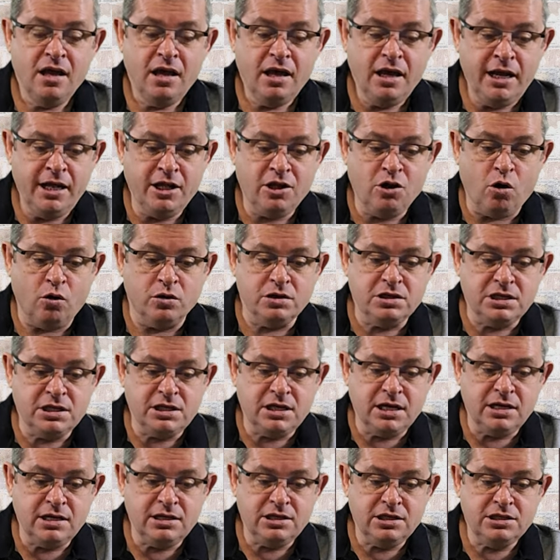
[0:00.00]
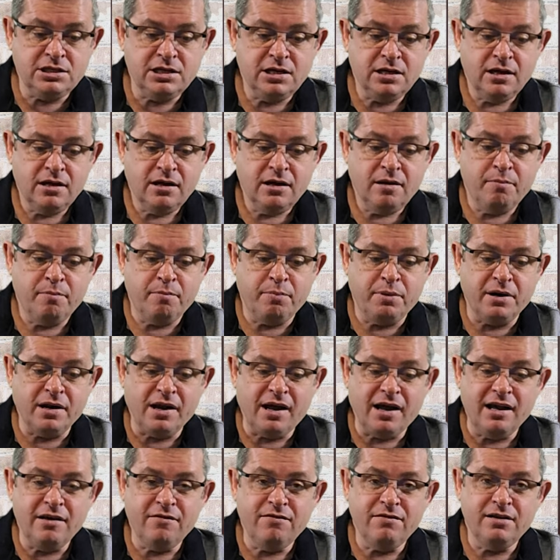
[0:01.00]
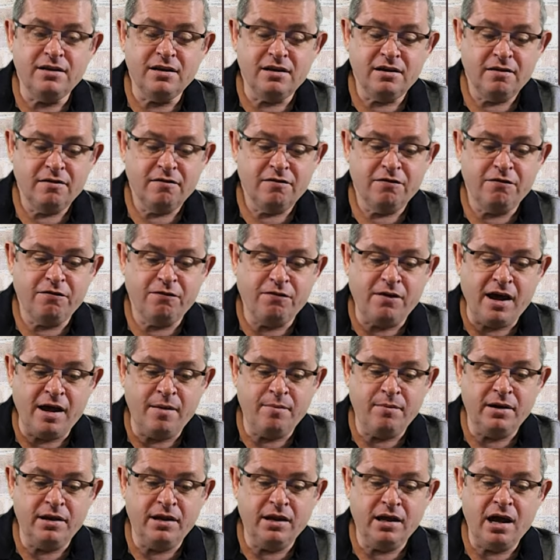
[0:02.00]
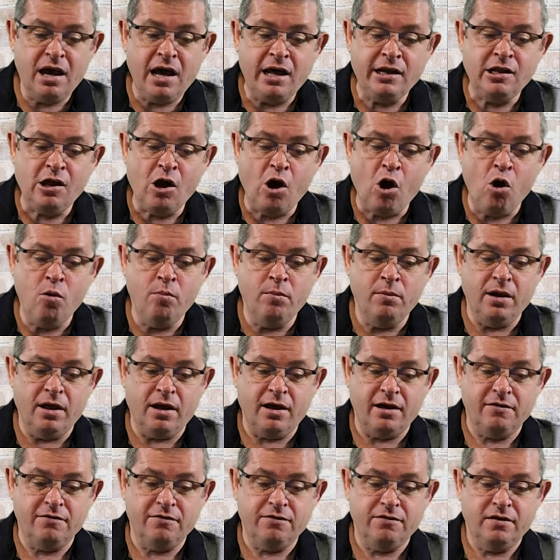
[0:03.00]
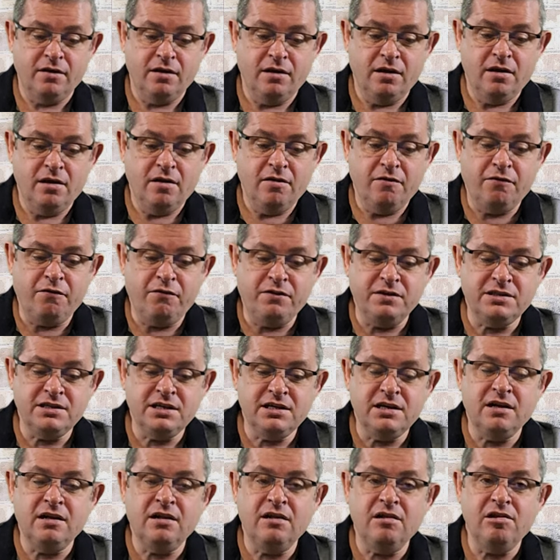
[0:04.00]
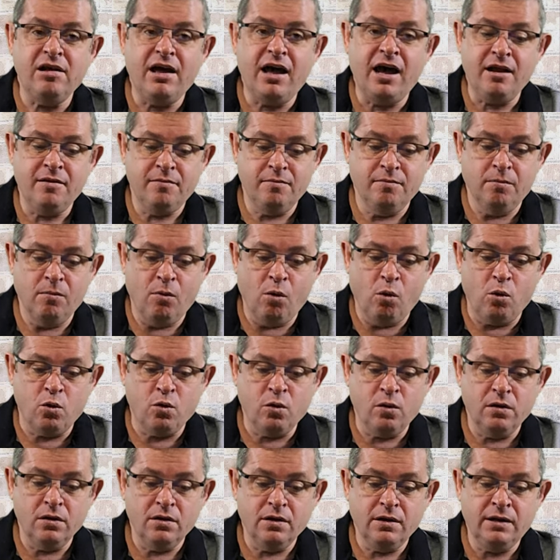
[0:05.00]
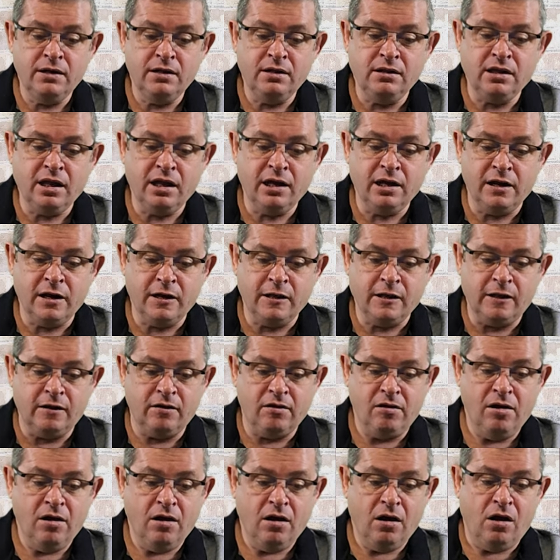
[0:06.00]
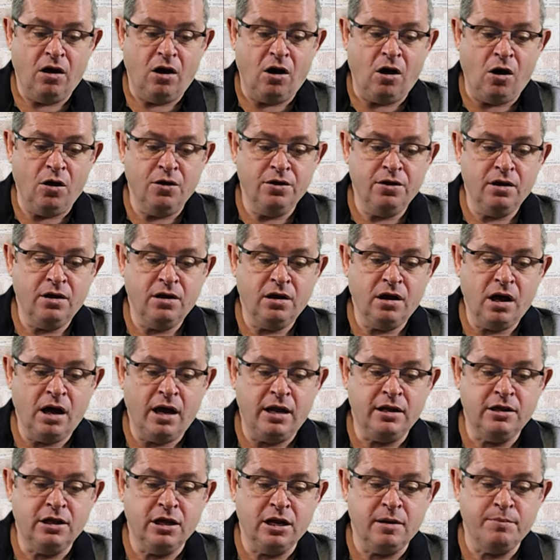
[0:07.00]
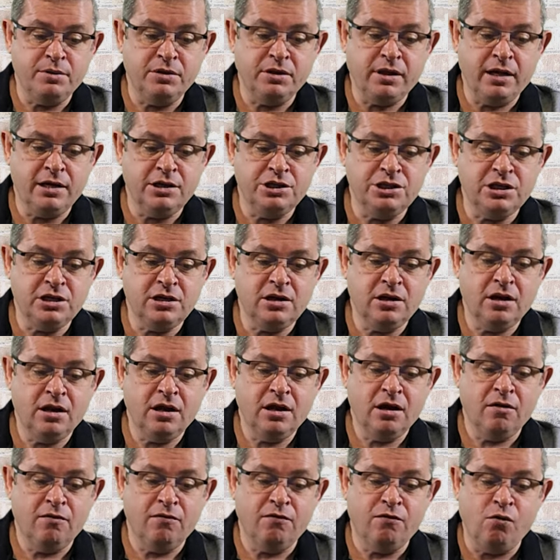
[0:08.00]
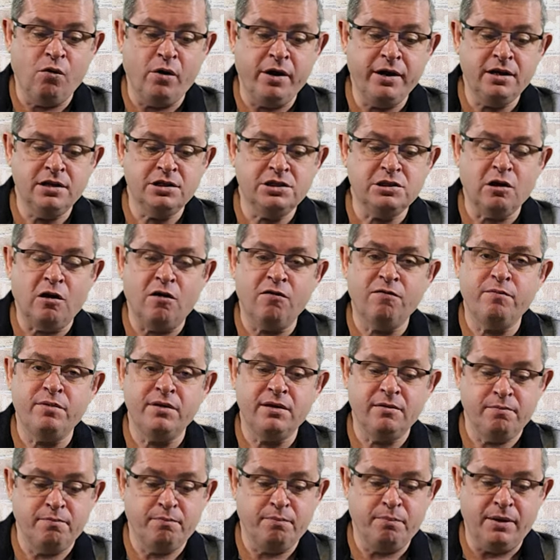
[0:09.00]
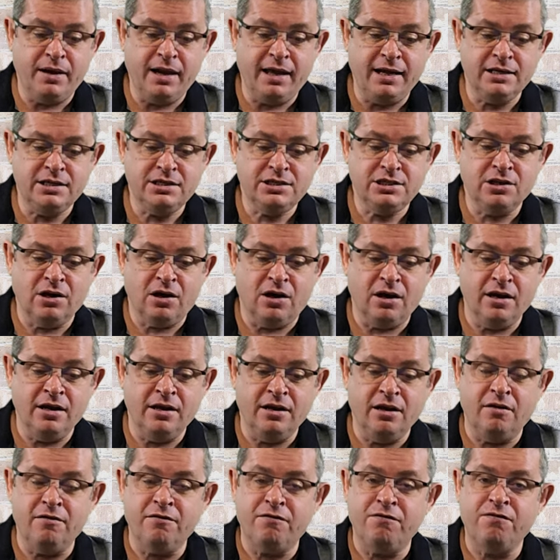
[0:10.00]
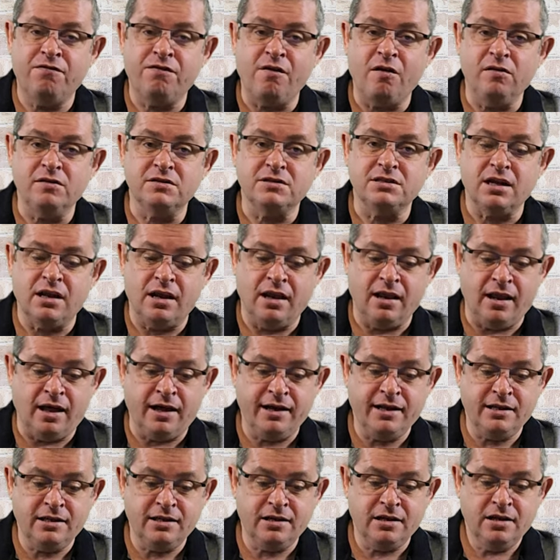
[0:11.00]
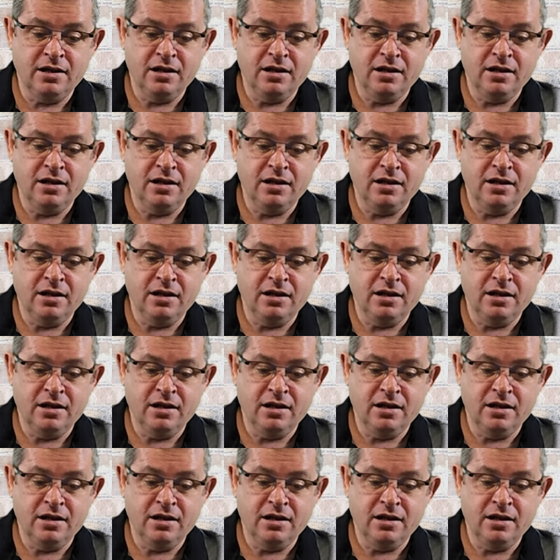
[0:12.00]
It concerns private, family and home life, physical and moral integrity, honor and reputation, avoidance of being placed in a false light,